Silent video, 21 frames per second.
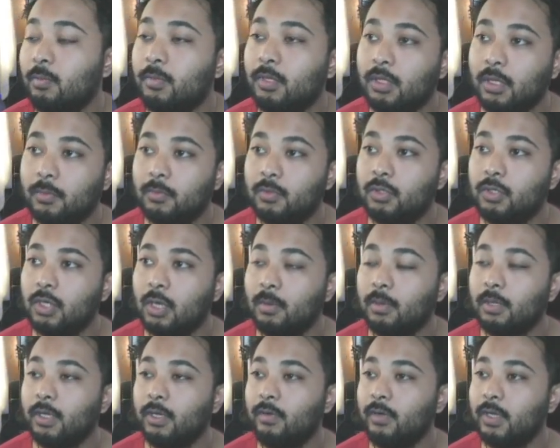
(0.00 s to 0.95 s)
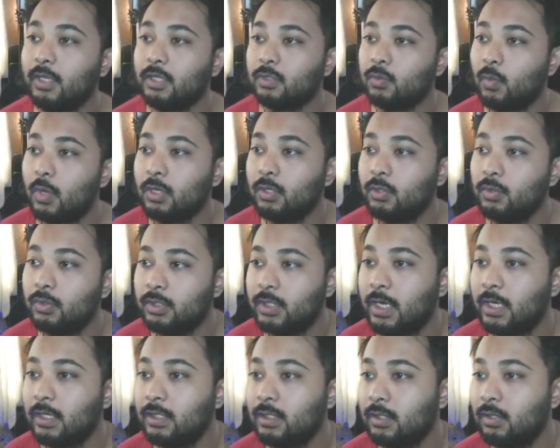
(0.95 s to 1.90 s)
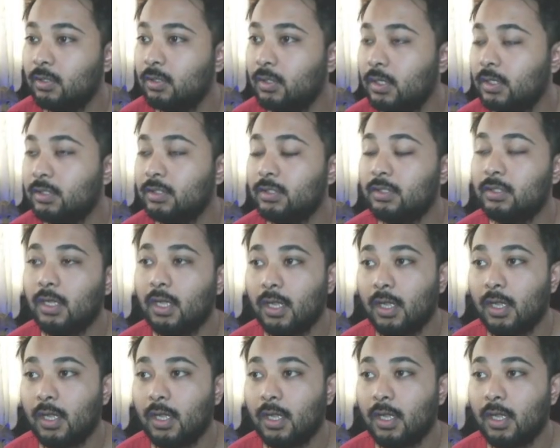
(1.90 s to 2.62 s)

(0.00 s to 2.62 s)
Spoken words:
Build up to double areas. One to take this